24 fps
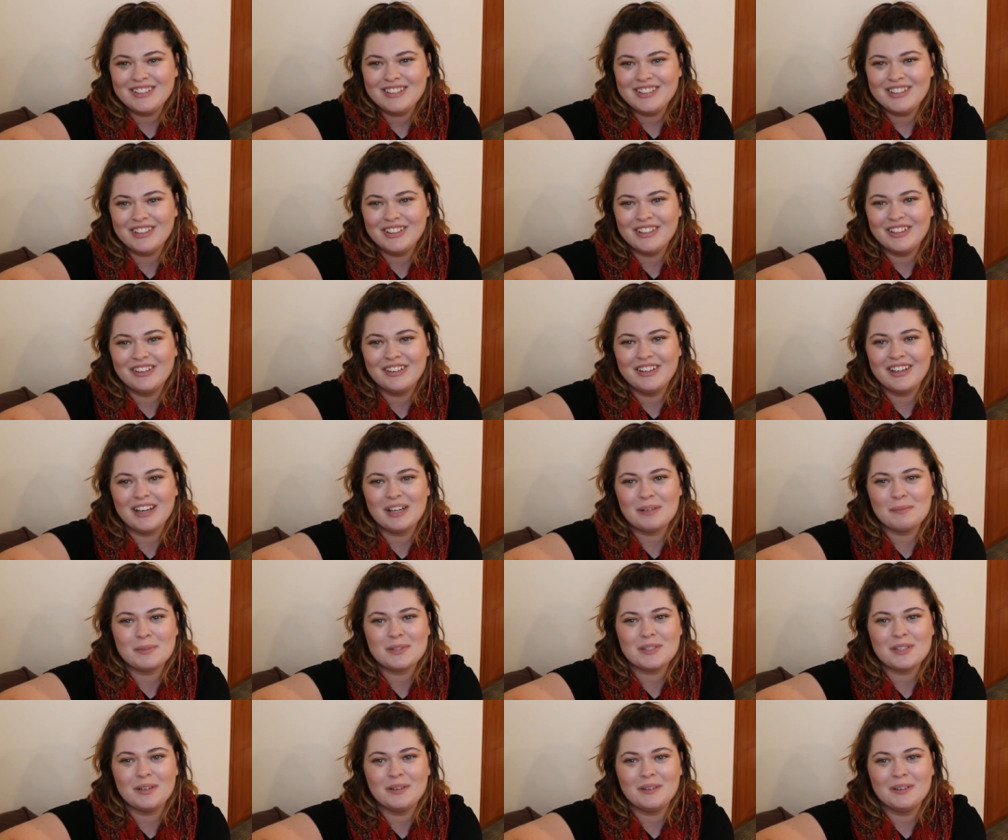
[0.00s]
it to you, and
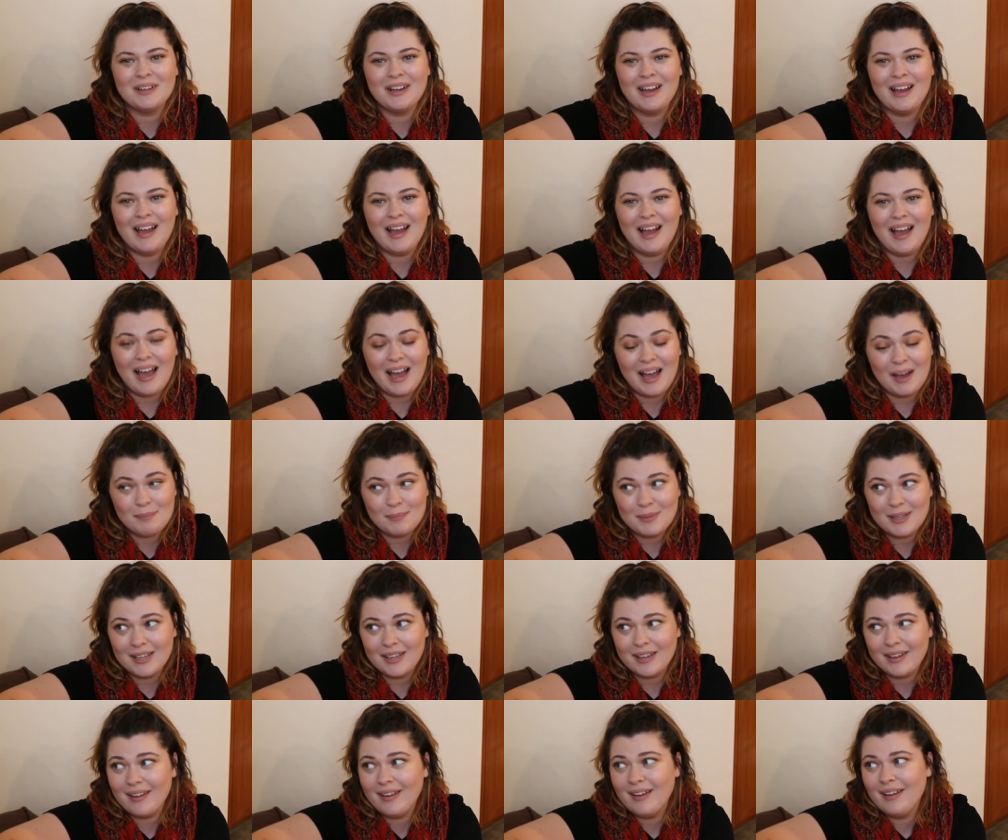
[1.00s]
I'm so
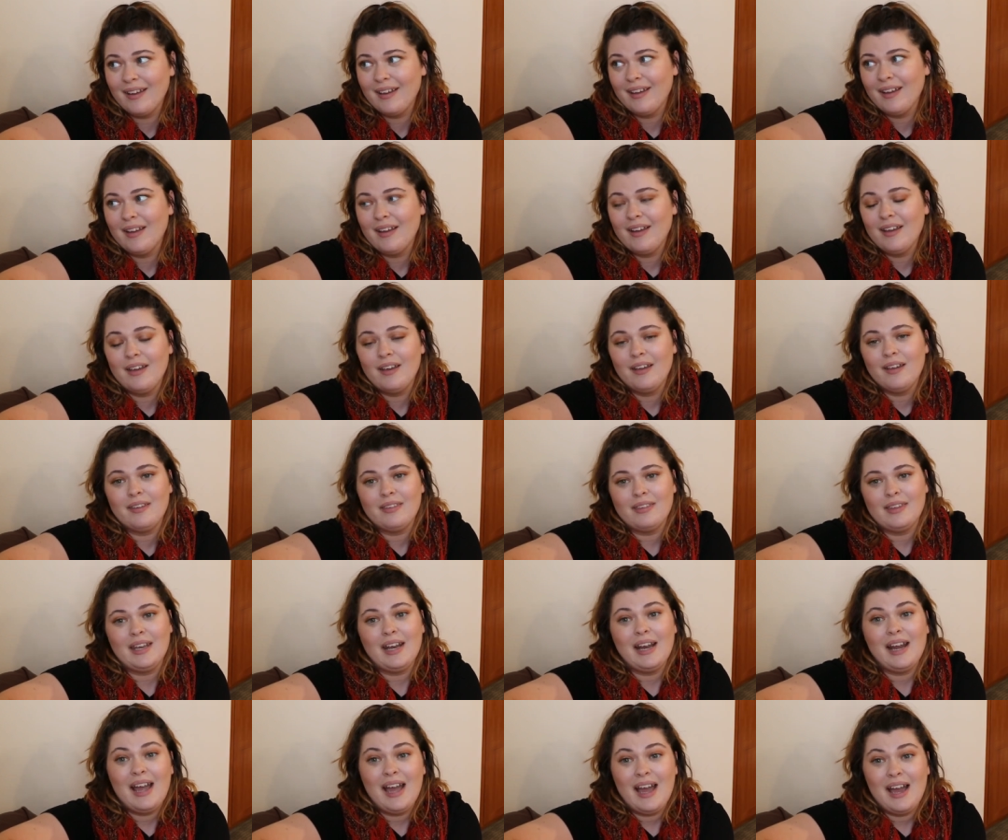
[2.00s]
happy
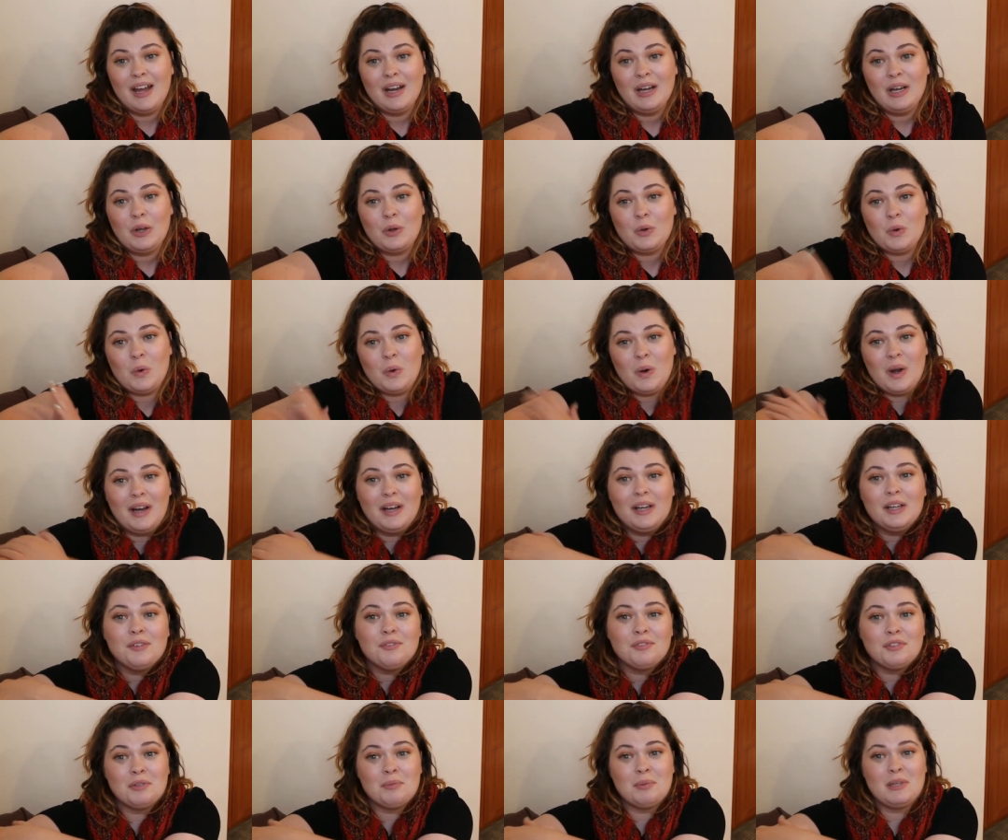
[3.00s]
that I had quite
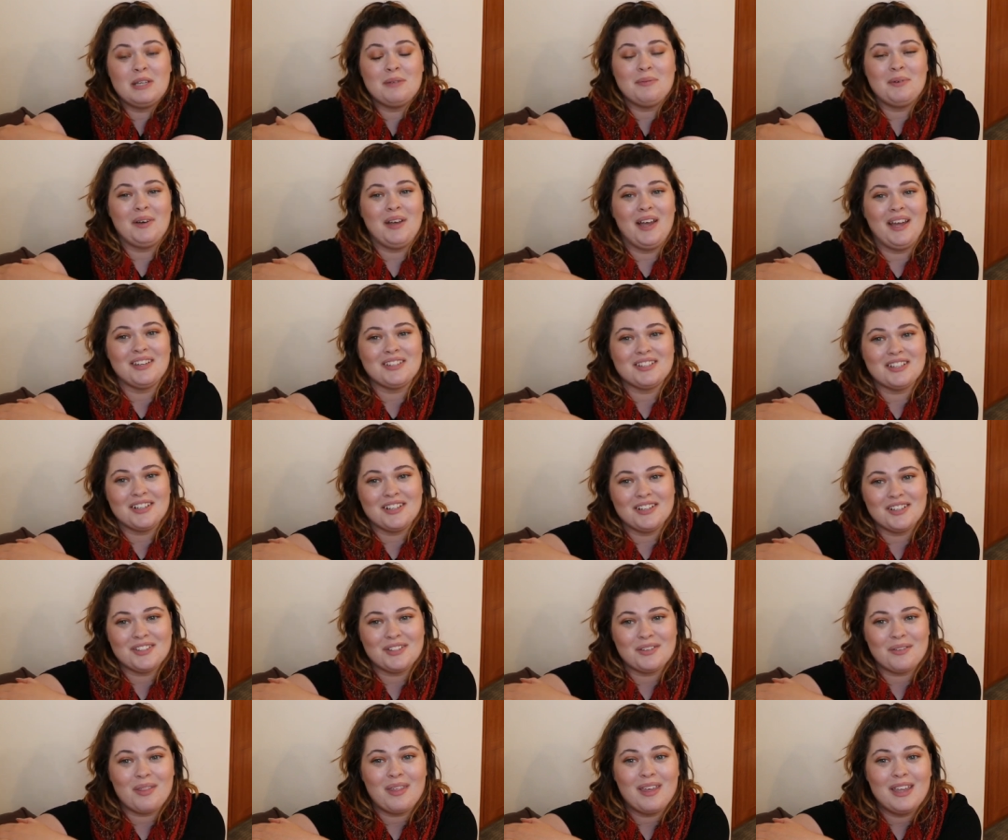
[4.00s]
a few people enter.
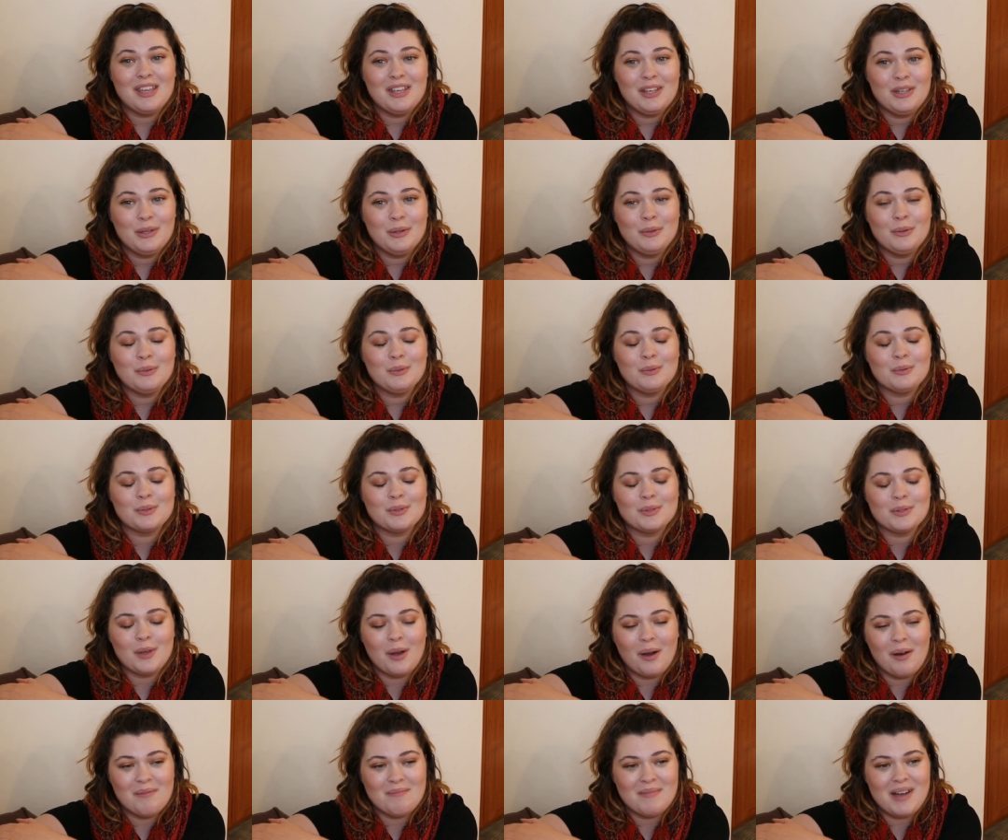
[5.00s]
So thank you
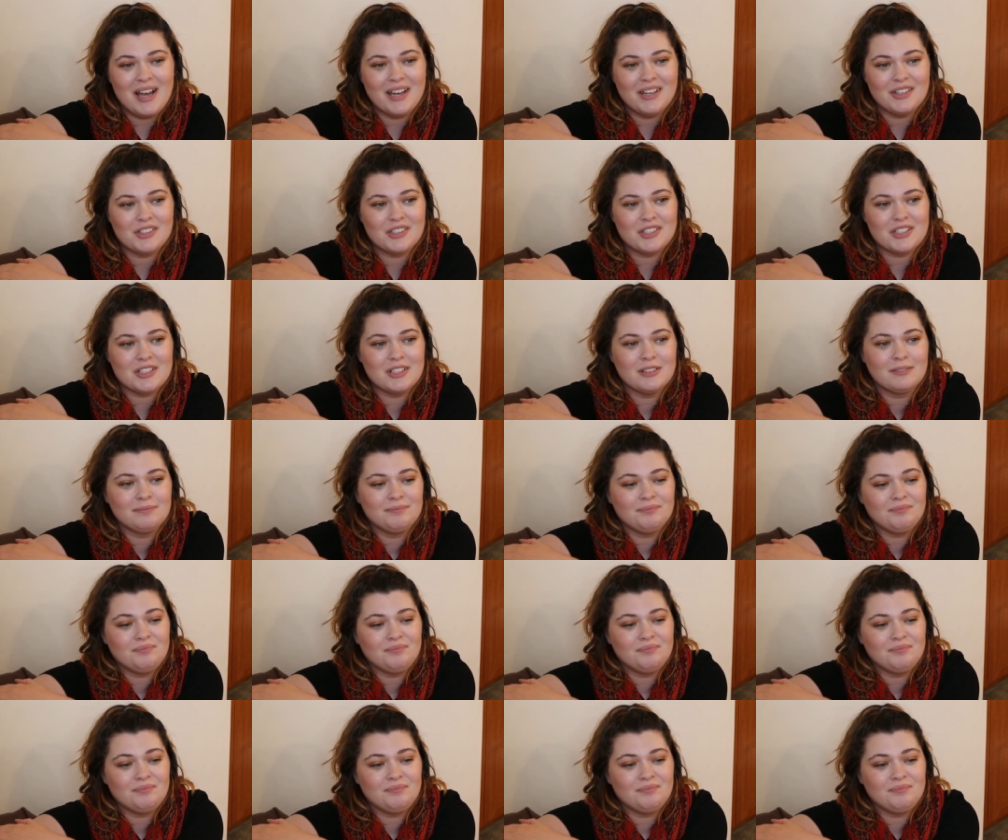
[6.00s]
so much.